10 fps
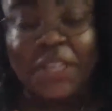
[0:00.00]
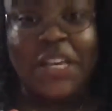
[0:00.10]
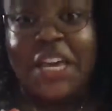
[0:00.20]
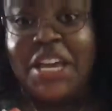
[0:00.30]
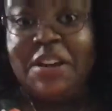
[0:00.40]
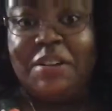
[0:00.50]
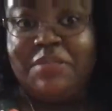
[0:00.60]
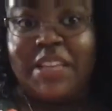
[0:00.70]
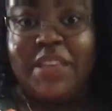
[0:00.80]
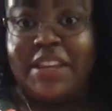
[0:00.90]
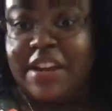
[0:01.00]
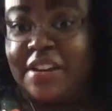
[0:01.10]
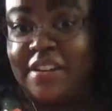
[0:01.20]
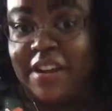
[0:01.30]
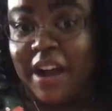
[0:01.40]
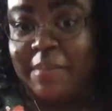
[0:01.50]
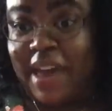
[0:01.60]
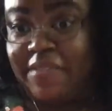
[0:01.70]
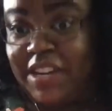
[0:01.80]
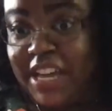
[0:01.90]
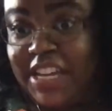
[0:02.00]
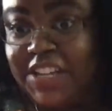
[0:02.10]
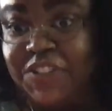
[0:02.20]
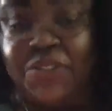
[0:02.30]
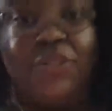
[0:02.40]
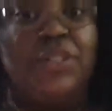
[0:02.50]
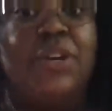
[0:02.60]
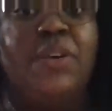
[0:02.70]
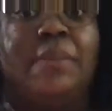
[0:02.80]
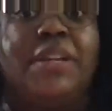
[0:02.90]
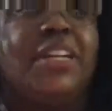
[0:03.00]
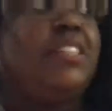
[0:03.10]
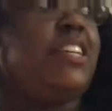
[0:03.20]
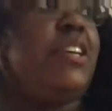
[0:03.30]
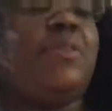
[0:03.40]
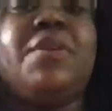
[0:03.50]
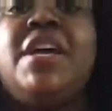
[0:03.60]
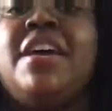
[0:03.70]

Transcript: hear that they, they, they're um having any issues, so I'm gonna continue.